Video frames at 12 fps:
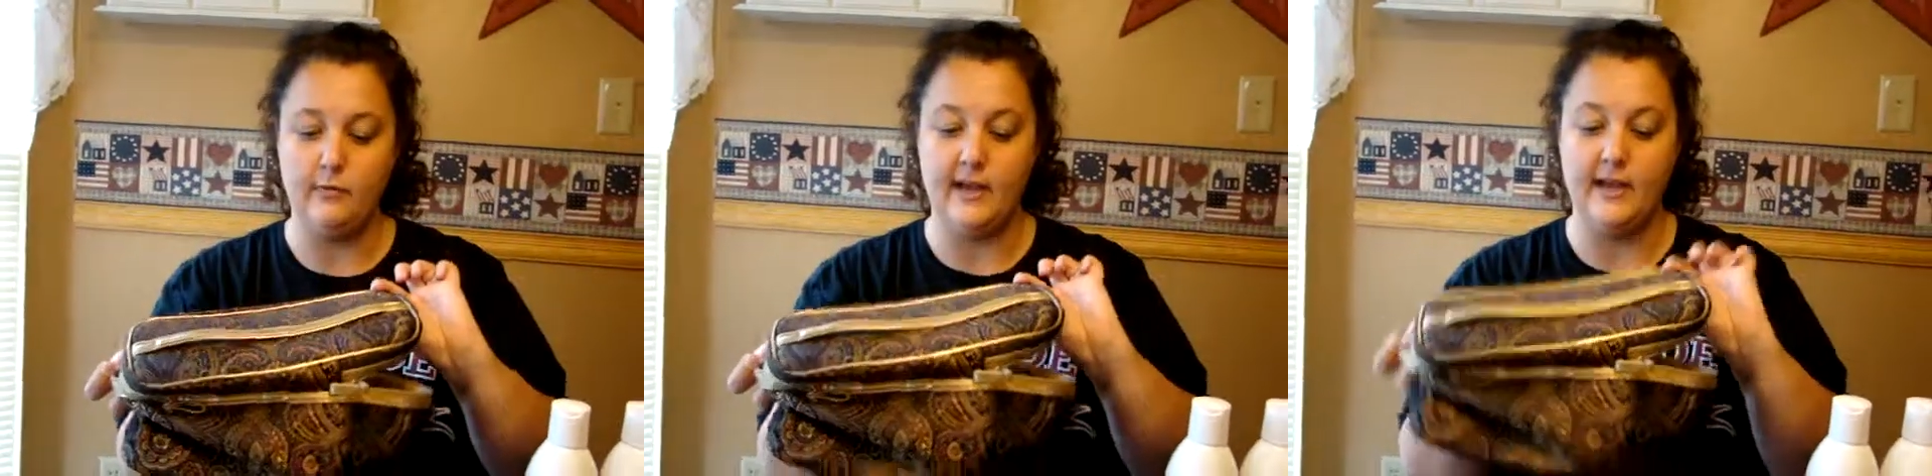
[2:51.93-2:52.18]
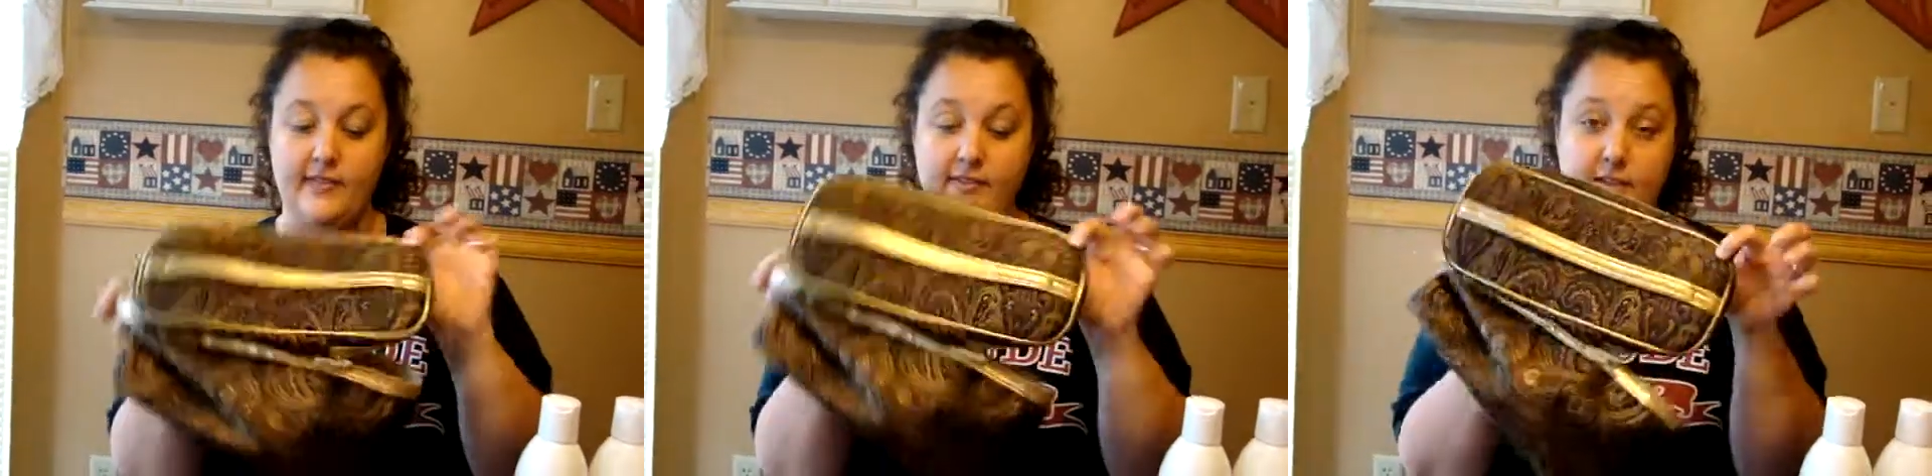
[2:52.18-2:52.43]
I
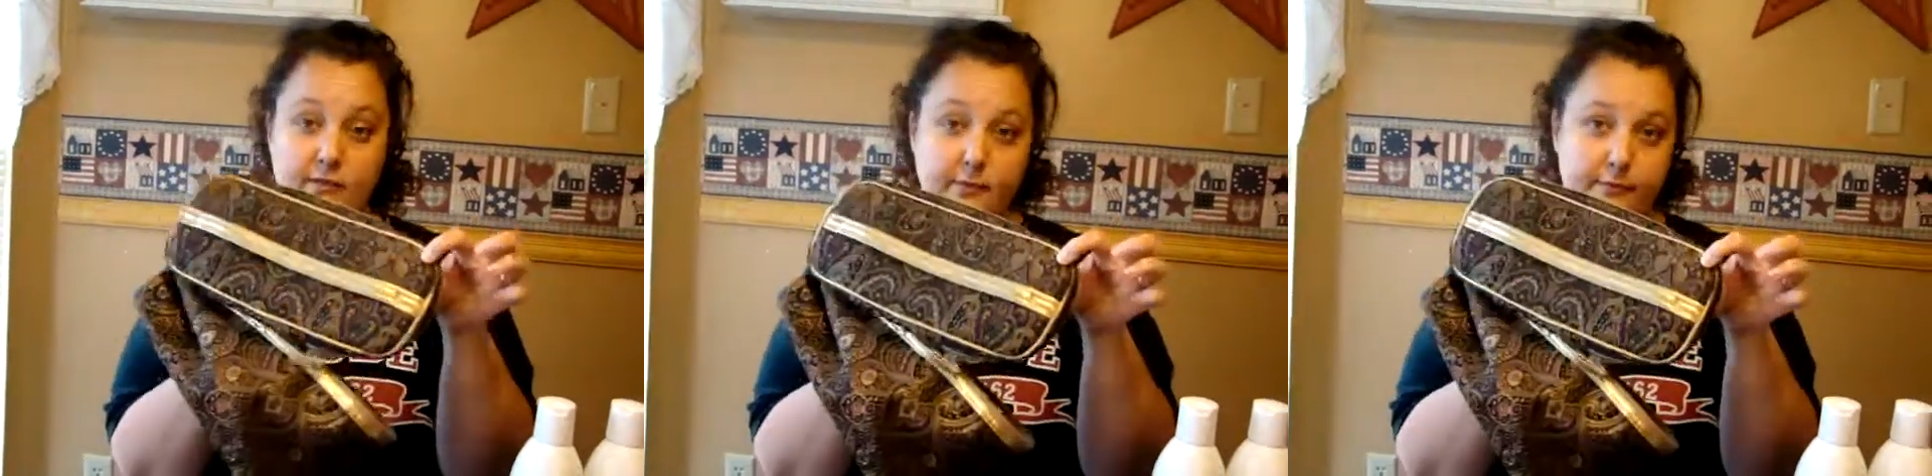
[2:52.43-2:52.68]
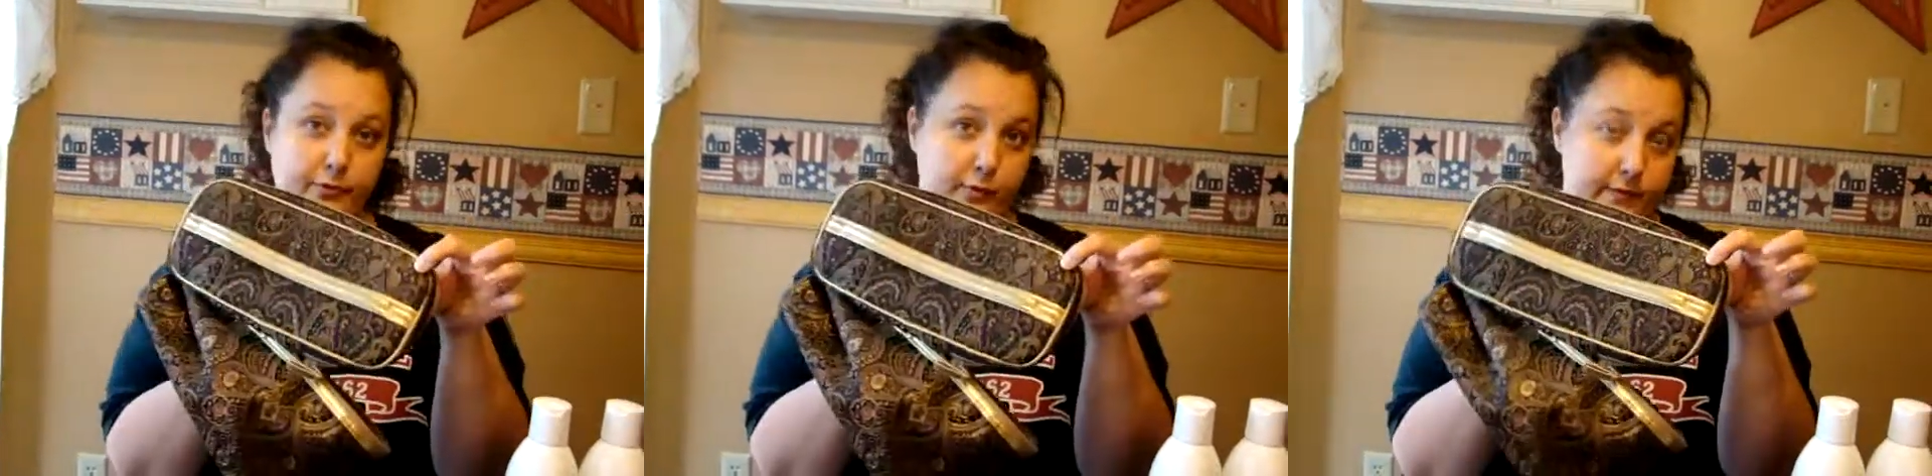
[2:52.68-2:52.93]
got this
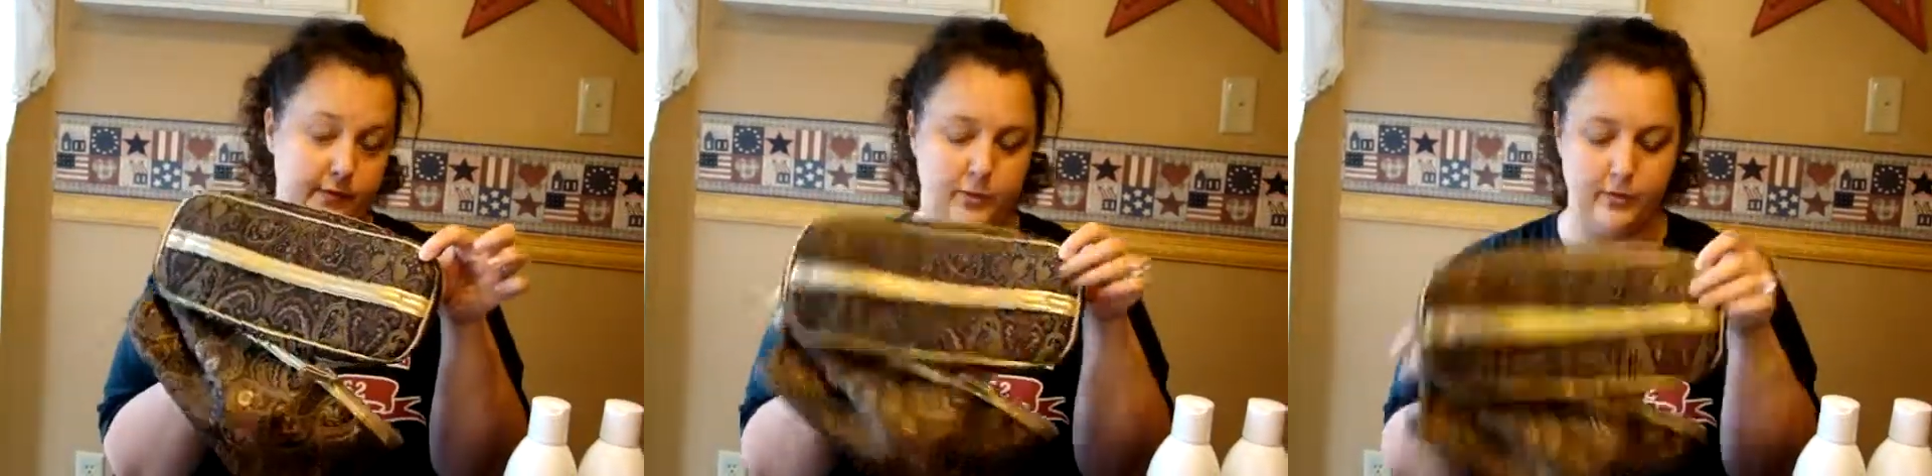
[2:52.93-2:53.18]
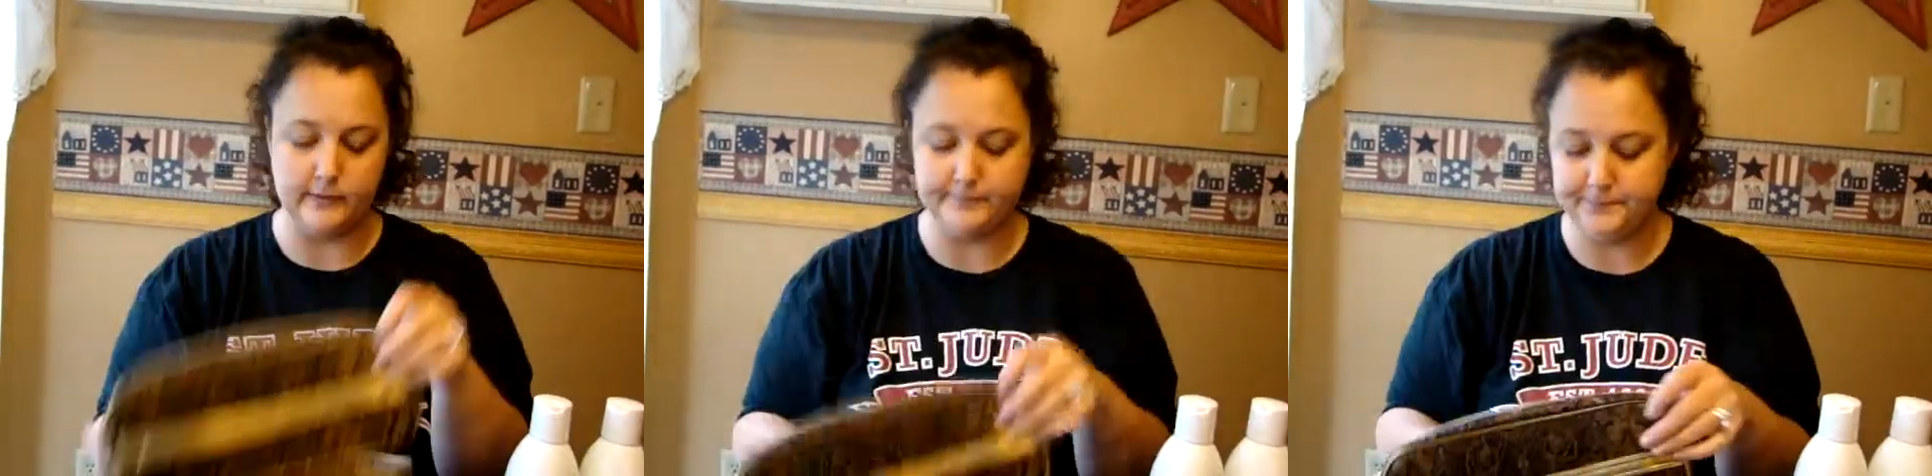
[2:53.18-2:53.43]
from thrift
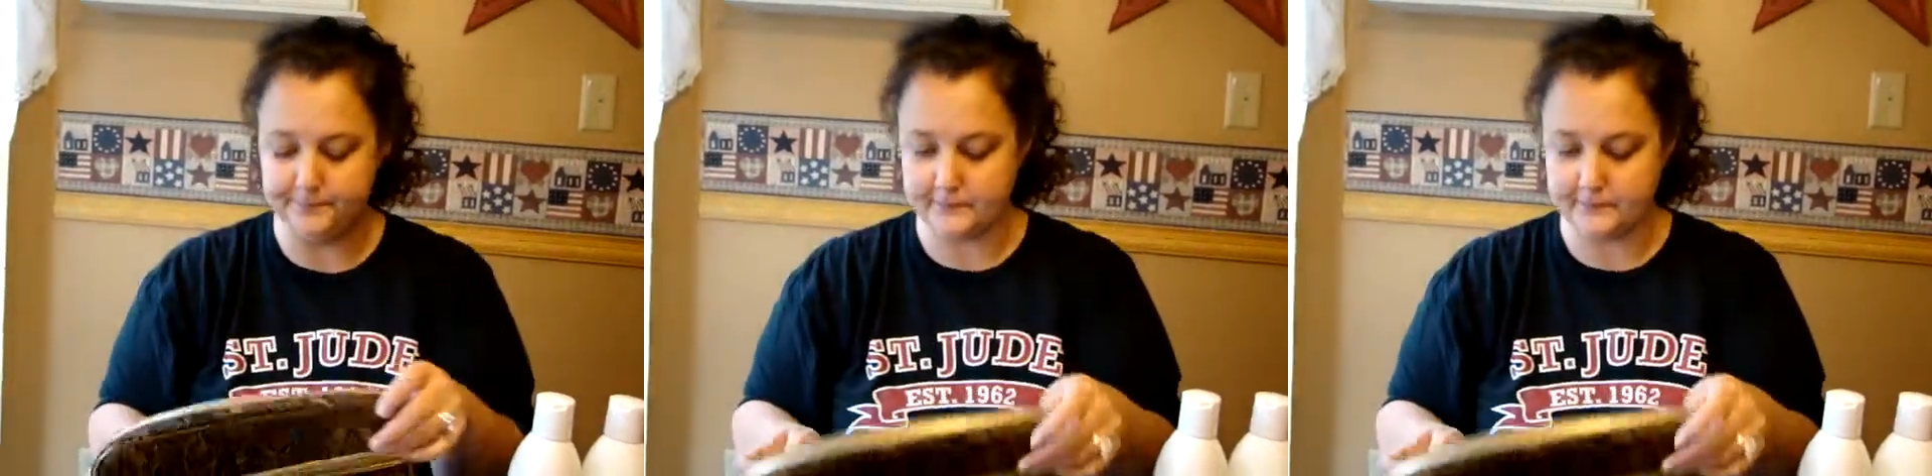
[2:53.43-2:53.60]
store